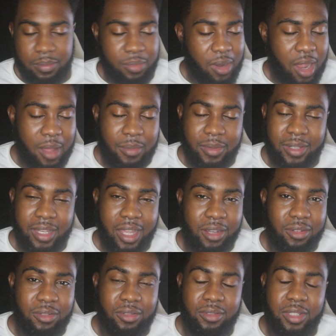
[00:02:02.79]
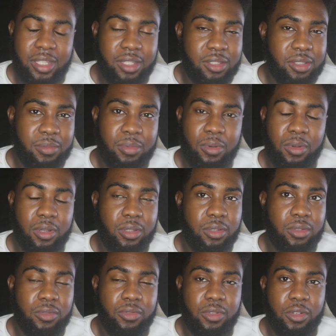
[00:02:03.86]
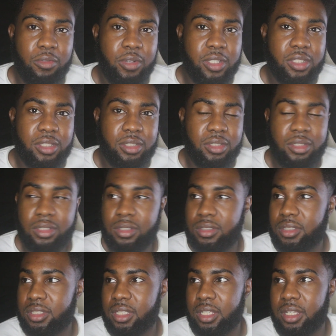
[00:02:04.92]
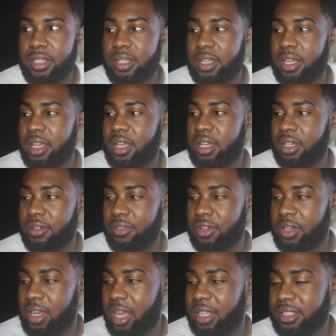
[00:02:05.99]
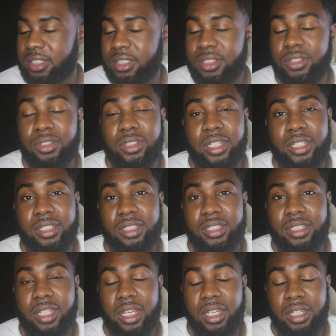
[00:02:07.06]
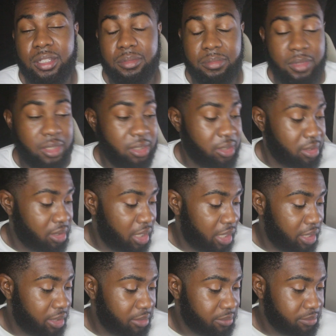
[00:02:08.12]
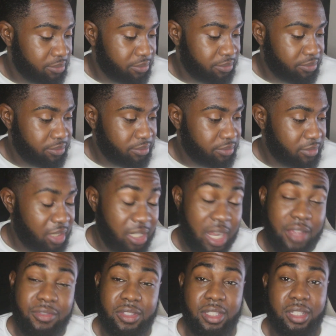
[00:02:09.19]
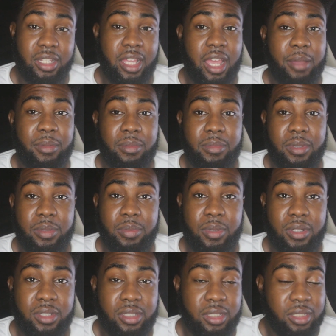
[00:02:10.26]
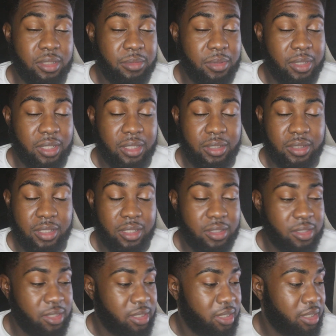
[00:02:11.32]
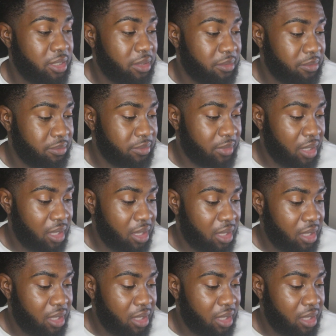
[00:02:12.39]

probably not gonna keep supporting you for the rest of, you know what I'm saying, of your content creation time, man. Like, and I've seen that happen to me personally, man, you know what I'm saying?